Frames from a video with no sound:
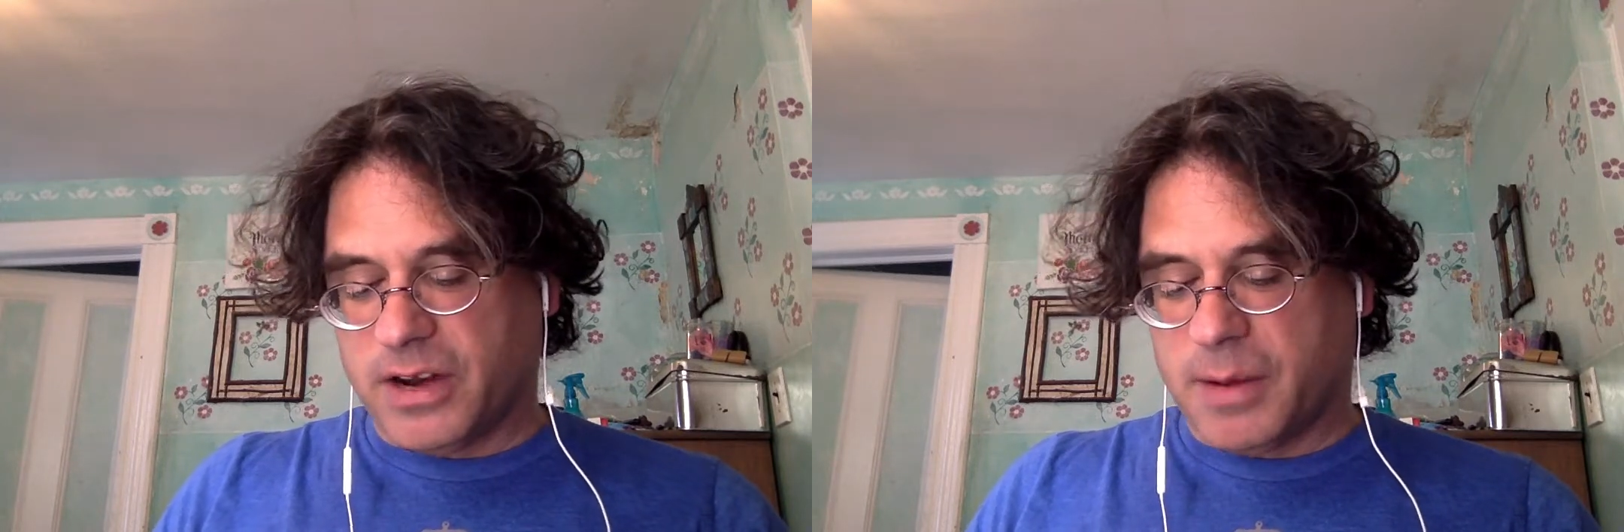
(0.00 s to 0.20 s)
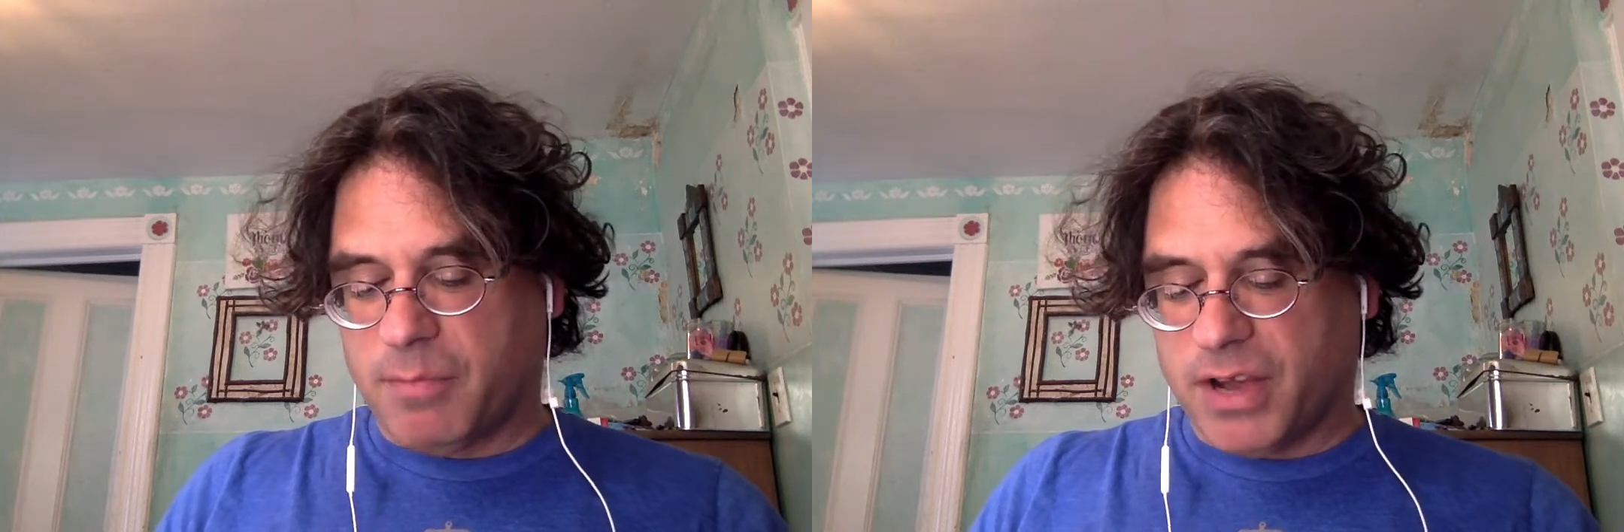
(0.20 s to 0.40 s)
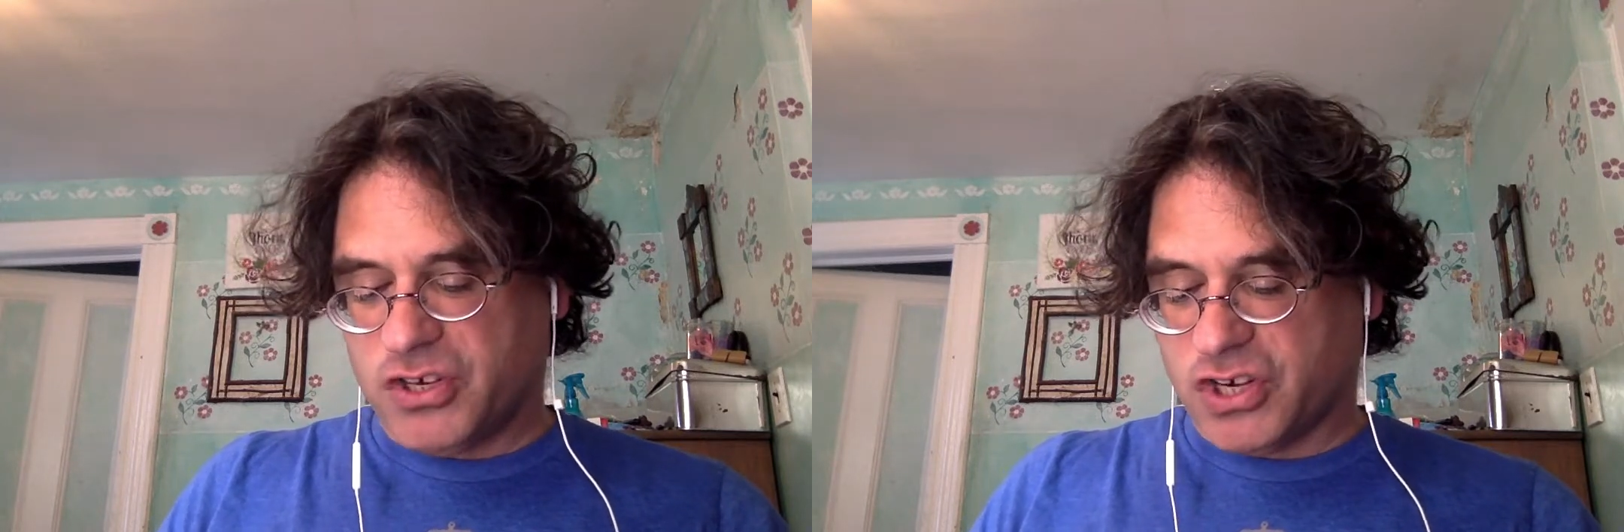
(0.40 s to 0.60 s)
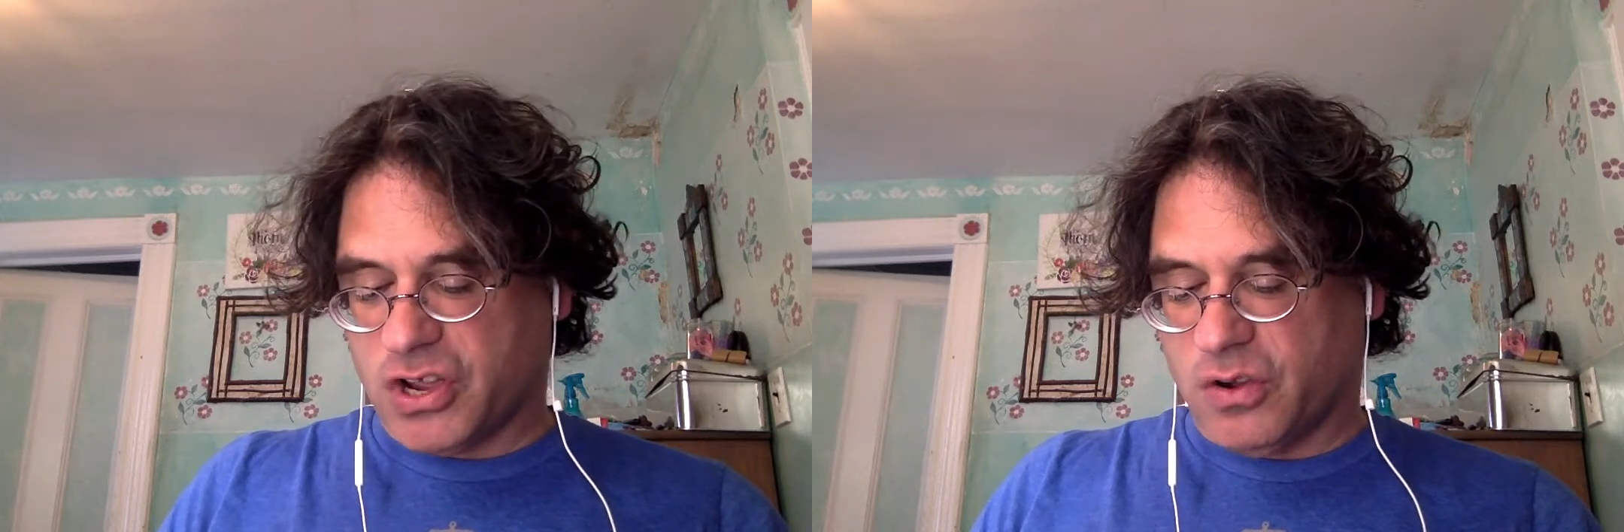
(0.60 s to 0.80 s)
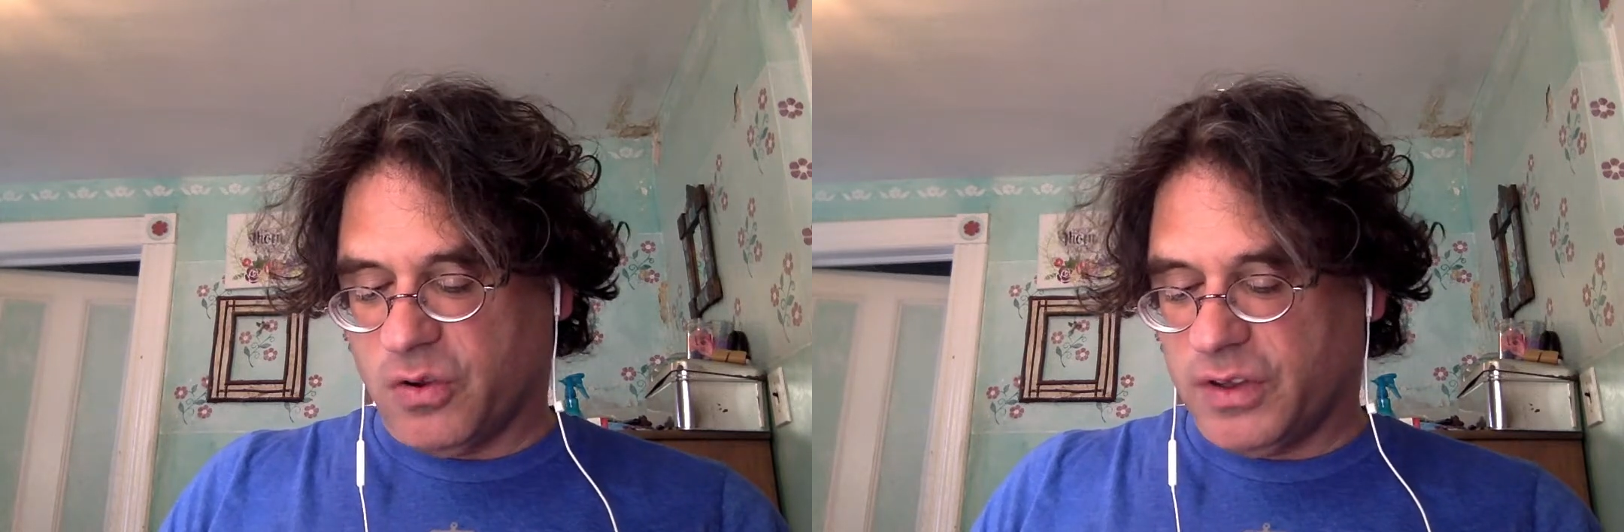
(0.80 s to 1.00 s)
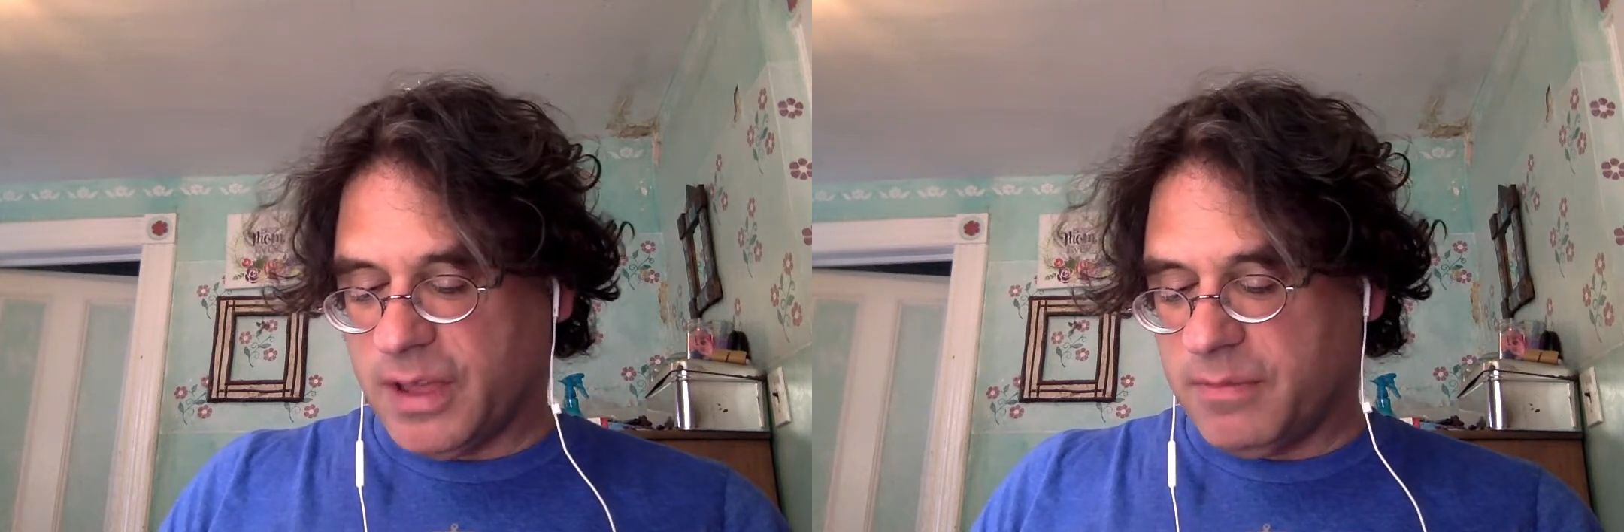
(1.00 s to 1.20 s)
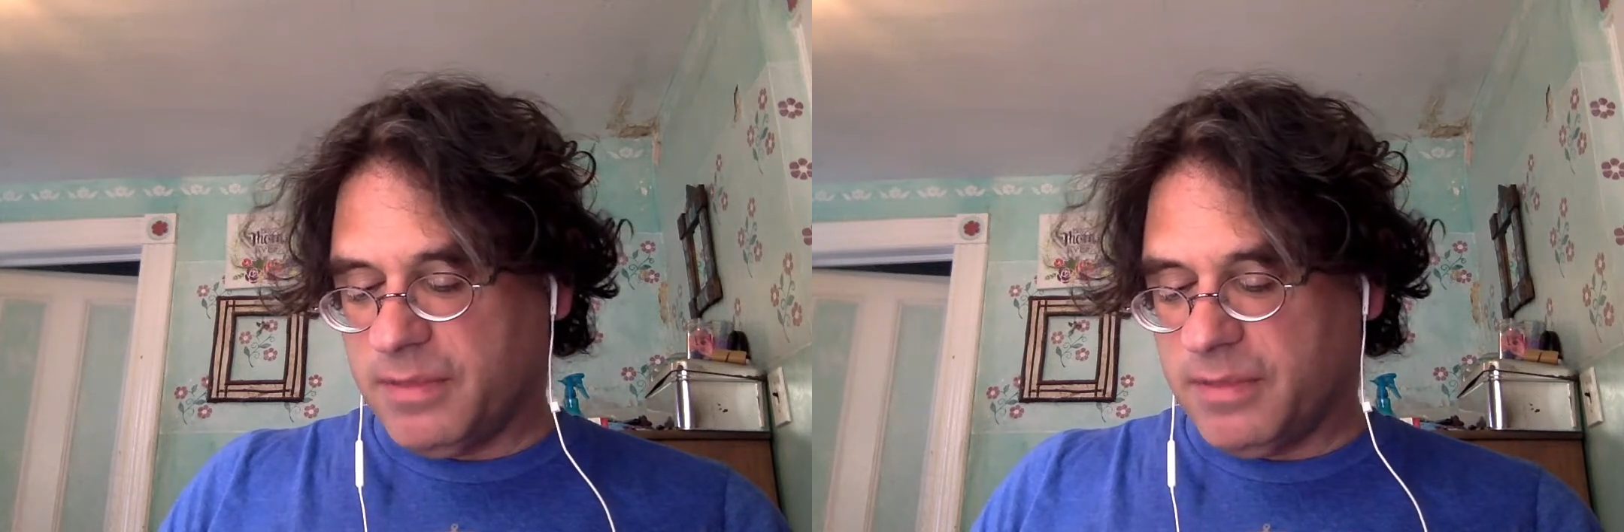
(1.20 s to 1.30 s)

in a punch code that